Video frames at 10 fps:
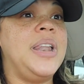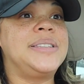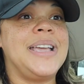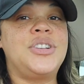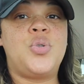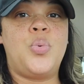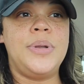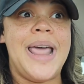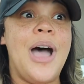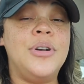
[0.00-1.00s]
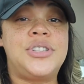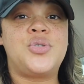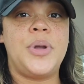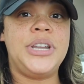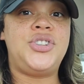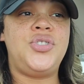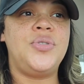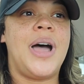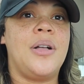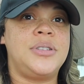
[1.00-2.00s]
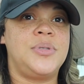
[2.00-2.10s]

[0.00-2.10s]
and it's like, now it's $22.